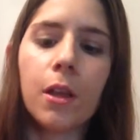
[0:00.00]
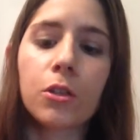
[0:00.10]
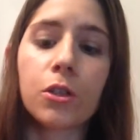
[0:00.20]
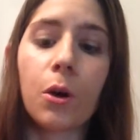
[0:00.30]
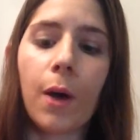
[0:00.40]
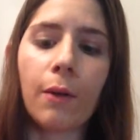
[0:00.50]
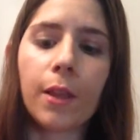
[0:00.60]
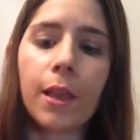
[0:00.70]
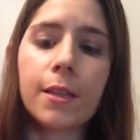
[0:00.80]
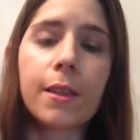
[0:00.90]
So I
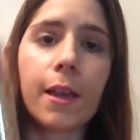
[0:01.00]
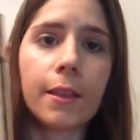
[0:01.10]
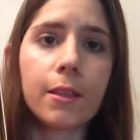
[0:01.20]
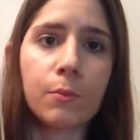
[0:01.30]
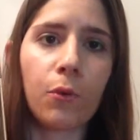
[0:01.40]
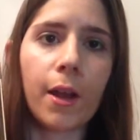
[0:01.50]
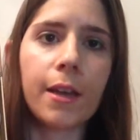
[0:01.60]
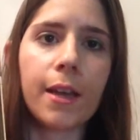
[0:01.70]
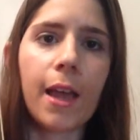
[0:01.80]
really did like this brand.